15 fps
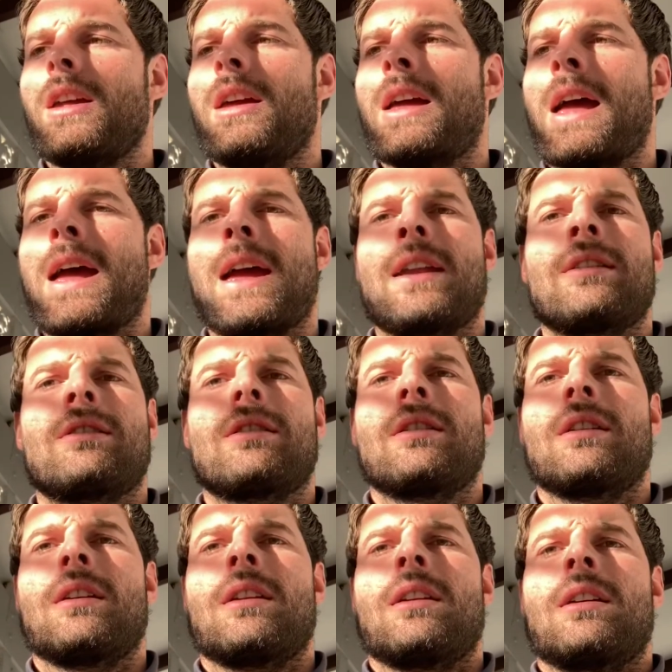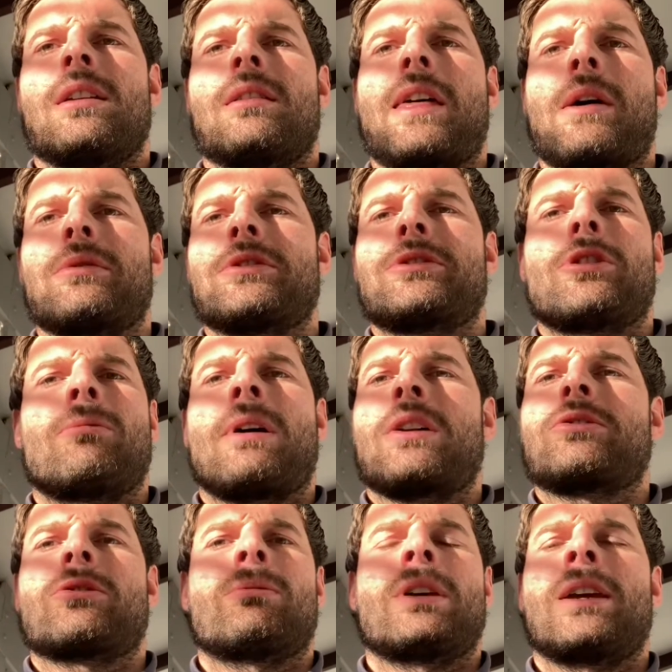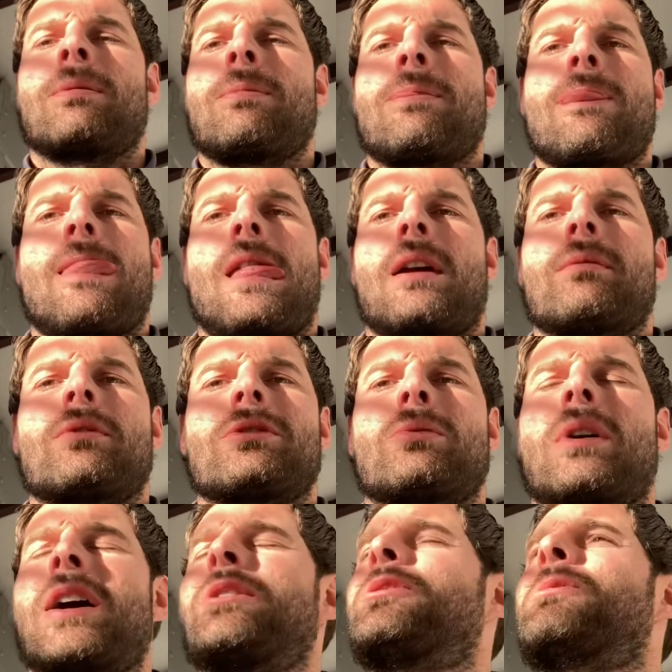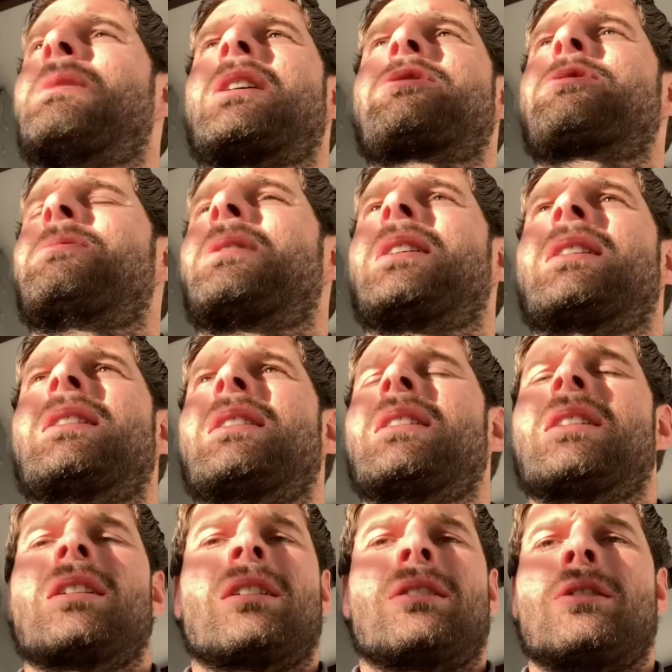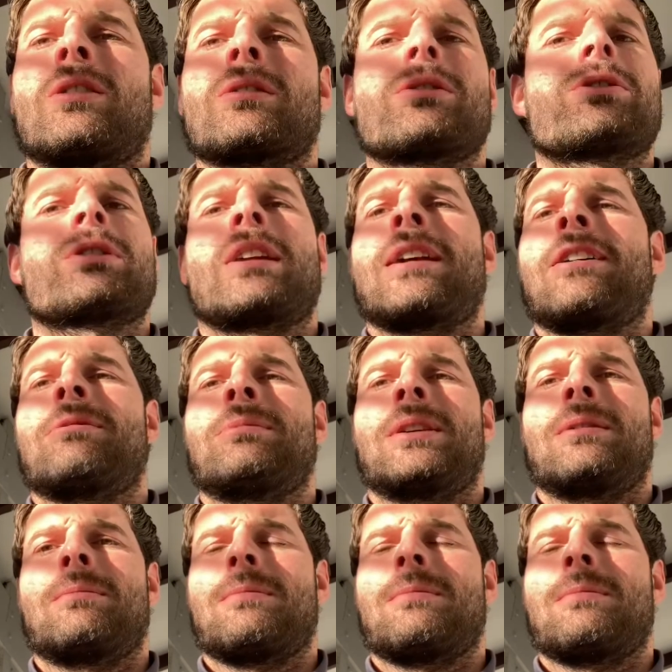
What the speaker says: and that was too much for me. It was way too much for me. Knocked the shit out of me.